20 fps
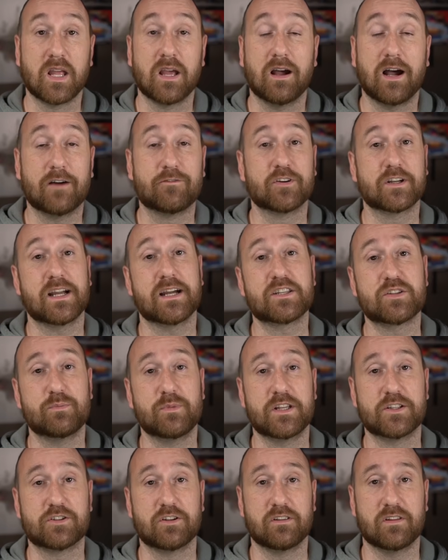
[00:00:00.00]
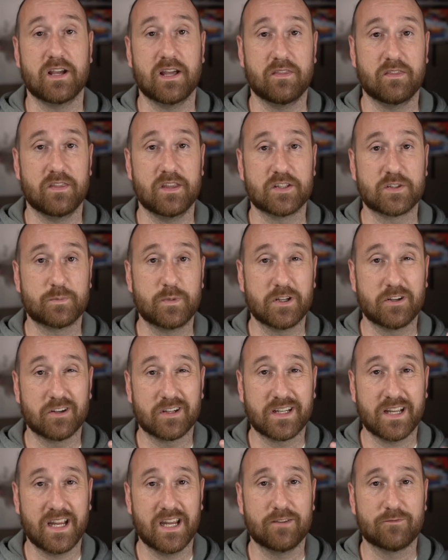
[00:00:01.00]
I forgot to mention that this speaker
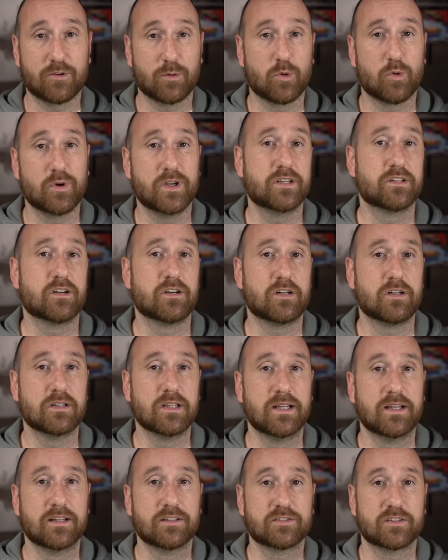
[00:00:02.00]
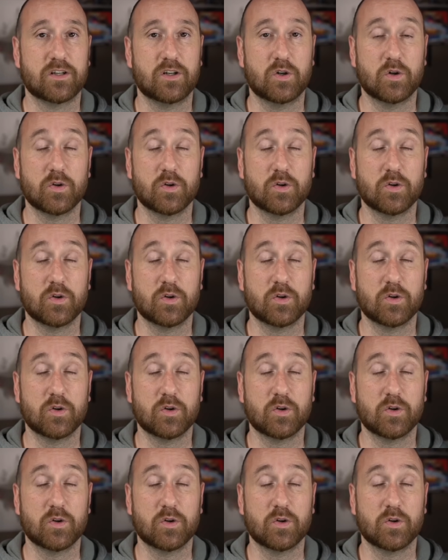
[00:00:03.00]
came from Arendal, so